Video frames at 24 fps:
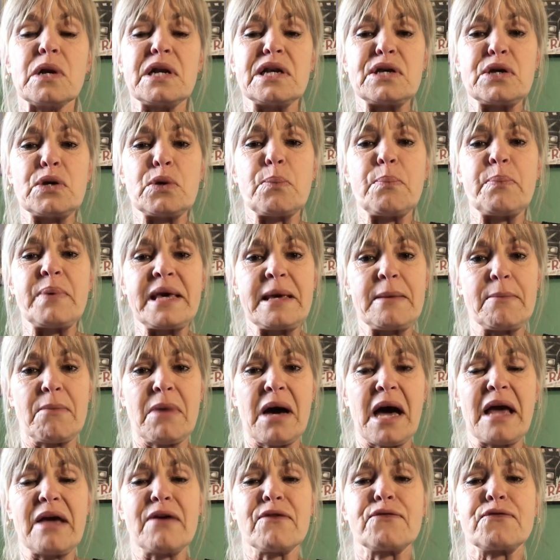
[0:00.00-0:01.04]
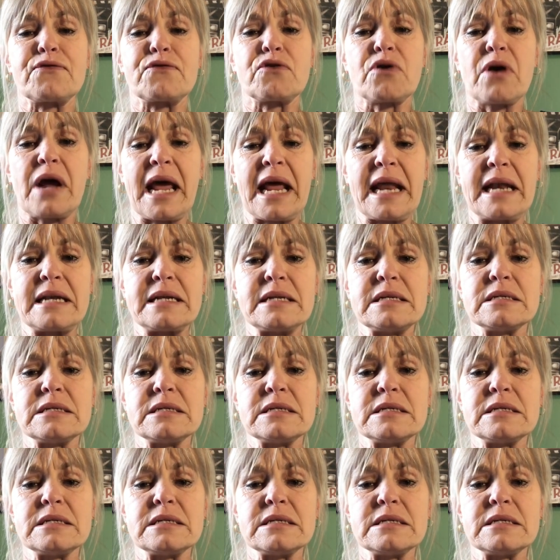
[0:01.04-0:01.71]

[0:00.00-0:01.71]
you be my friend?